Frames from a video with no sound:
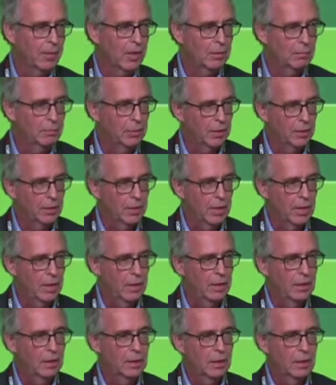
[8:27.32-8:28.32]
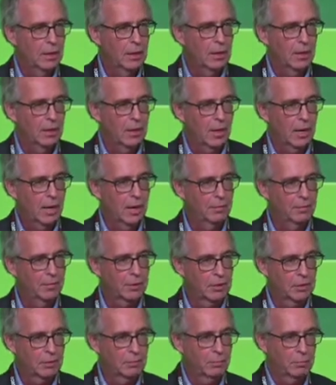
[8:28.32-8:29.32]
But they have a
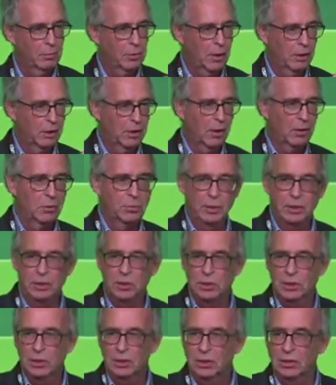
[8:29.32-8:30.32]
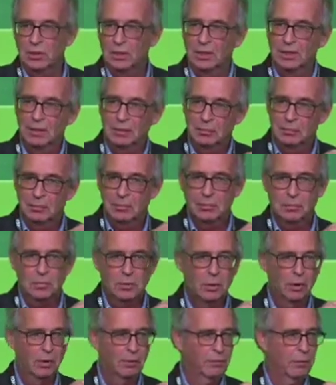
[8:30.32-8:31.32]
product which has
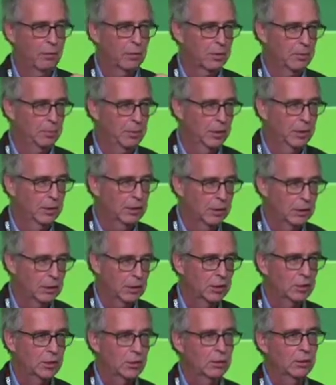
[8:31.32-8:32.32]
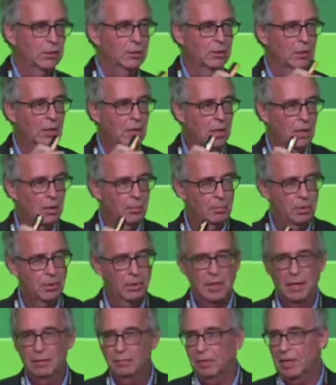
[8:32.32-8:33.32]
got affordability issues, but they
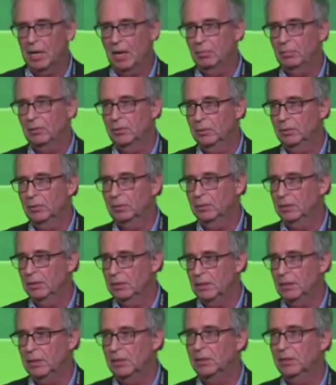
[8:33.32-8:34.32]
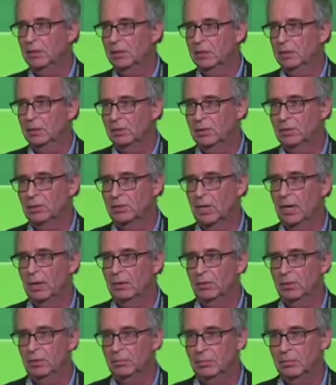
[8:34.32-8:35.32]
have an absolute need to sell
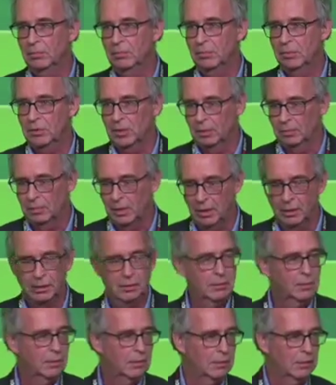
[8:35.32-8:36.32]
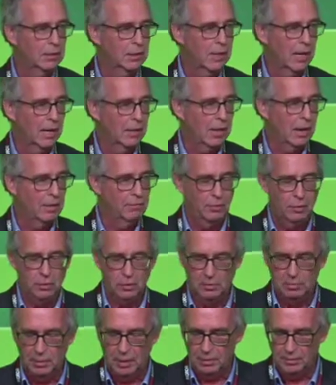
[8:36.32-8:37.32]
them somehow, to get that
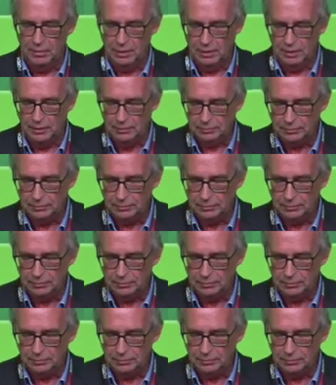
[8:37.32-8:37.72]
volume out there.